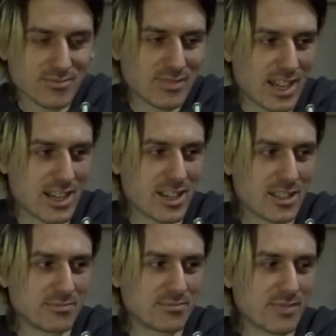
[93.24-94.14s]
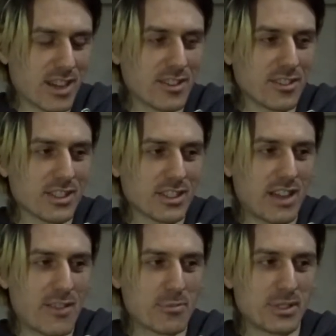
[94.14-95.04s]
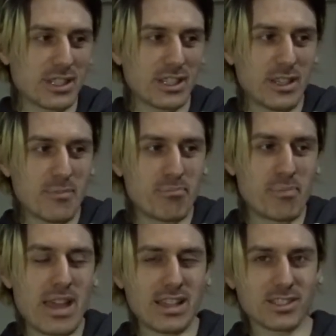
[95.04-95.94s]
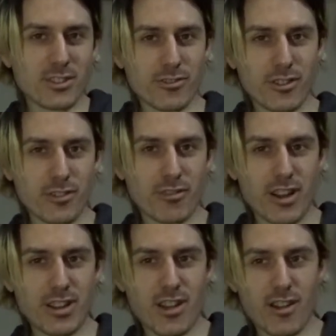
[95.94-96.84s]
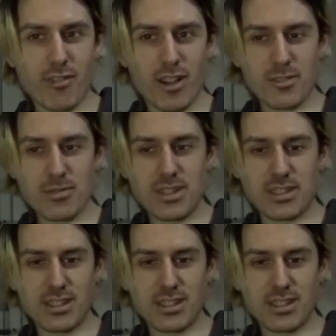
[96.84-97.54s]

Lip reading: I don't think I have a particularly best off-road rider that I ride with.